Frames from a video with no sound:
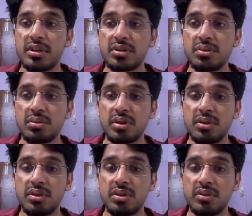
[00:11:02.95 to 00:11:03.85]
So now
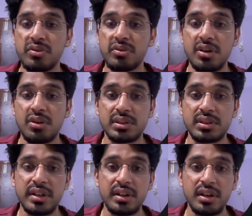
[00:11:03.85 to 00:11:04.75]
if I just click on
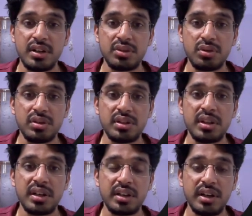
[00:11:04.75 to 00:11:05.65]
send, so you see
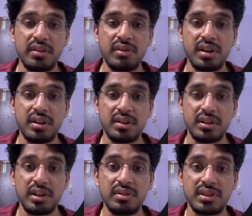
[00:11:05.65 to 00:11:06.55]
that it will
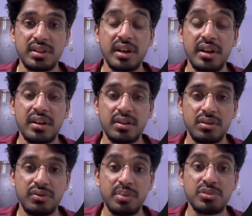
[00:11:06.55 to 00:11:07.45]
give us a error
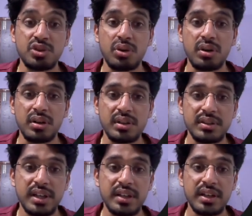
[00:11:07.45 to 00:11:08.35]
from the Zord
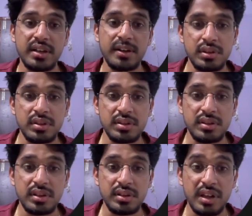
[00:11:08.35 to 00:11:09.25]
saying that this is
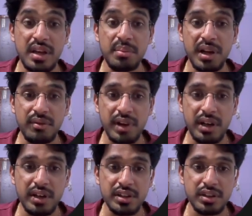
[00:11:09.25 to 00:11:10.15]
the email
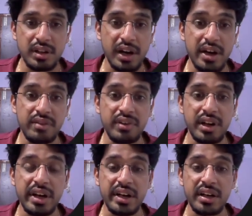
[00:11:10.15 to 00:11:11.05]
validation and we are
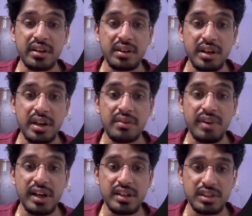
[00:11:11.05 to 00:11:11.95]
getting a
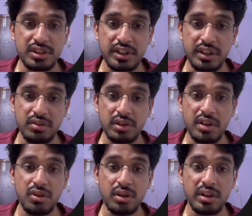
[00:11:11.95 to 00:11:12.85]
invalid string,
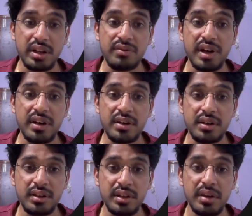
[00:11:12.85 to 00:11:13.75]
okay, or the invalid
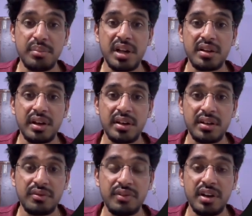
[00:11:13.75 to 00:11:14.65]
email that
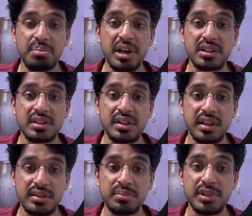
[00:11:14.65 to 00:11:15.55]
we have passed in
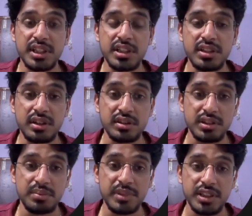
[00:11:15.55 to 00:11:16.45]
as a message, a
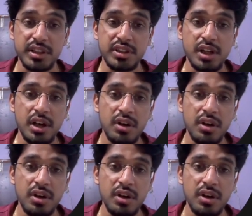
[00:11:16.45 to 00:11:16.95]
custom message.